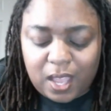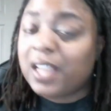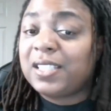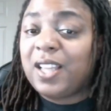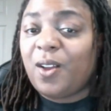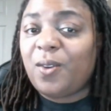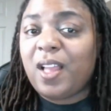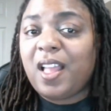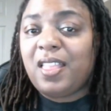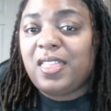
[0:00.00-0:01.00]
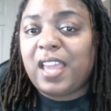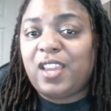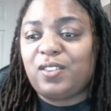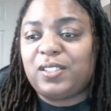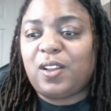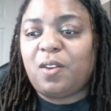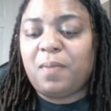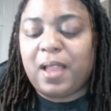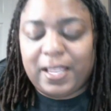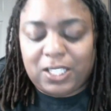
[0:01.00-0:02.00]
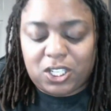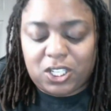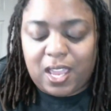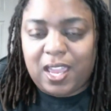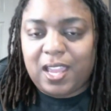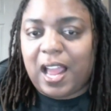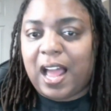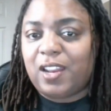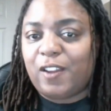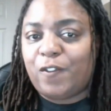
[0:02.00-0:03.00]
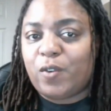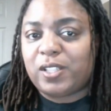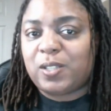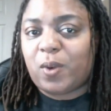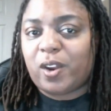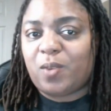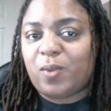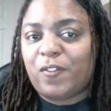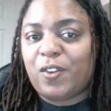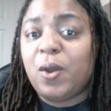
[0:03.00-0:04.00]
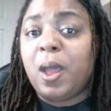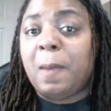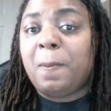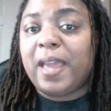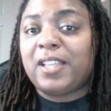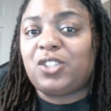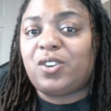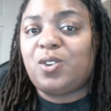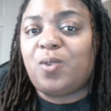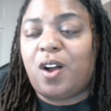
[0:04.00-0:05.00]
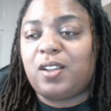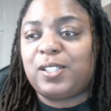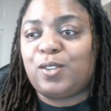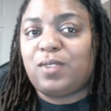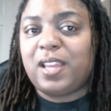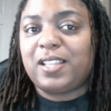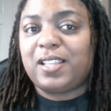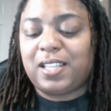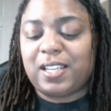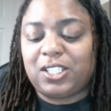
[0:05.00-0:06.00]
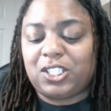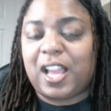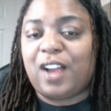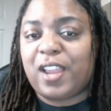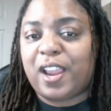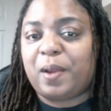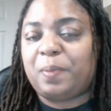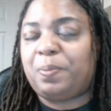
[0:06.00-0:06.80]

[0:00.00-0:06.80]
So thank you so much, and I look forward to working with you. Make sure you all tune in to the the